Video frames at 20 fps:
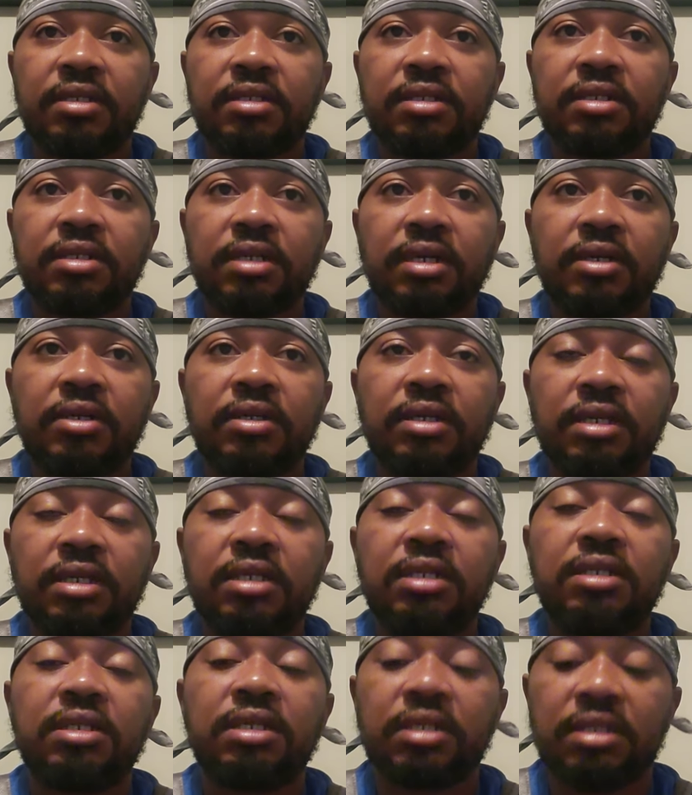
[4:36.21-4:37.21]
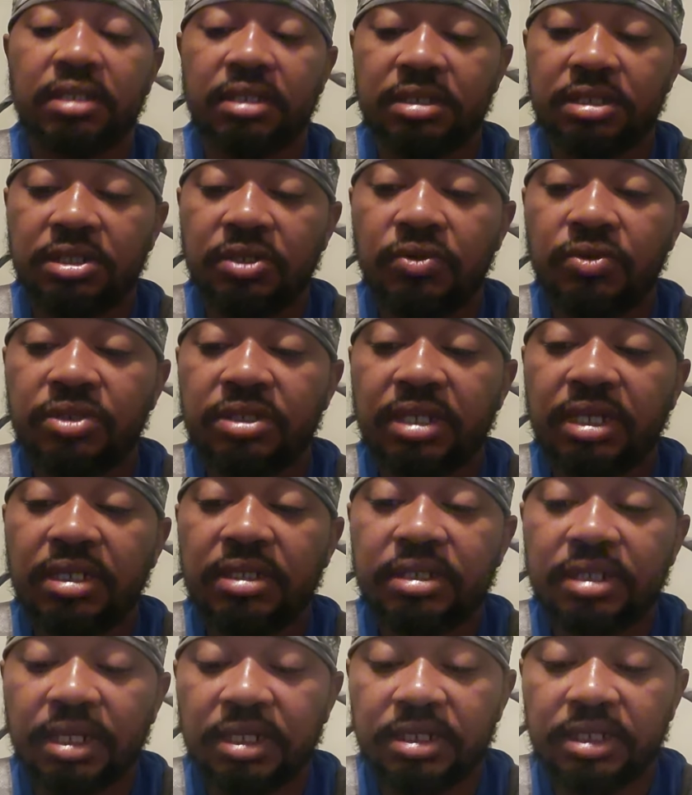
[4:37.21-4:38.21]
You know, in his, in his due
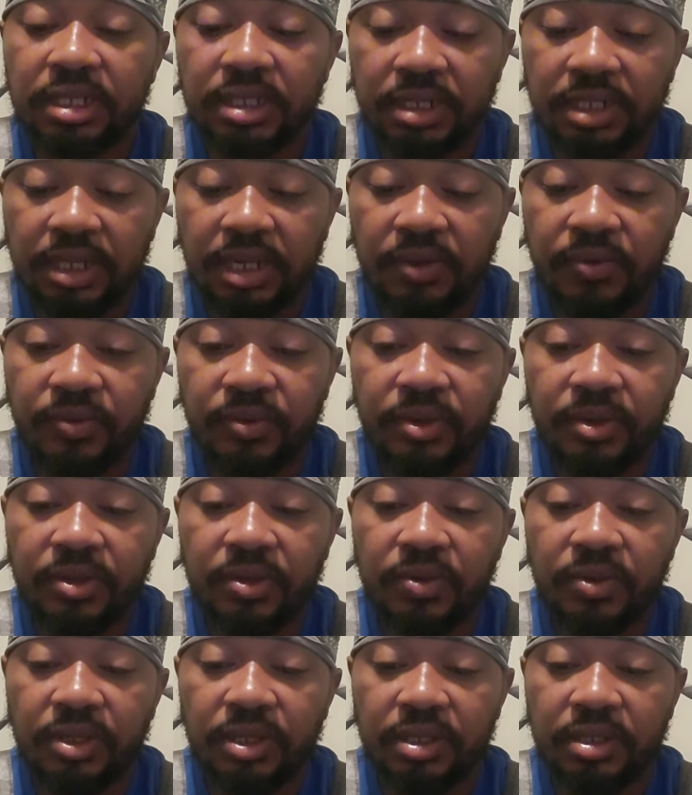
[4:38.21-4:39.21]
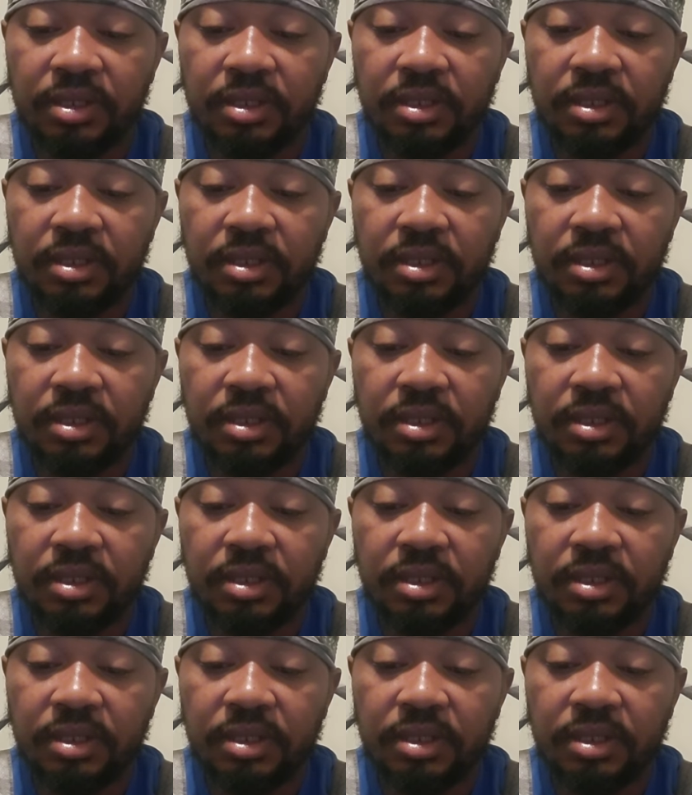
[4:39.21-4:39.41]
season. Let's get there real quick.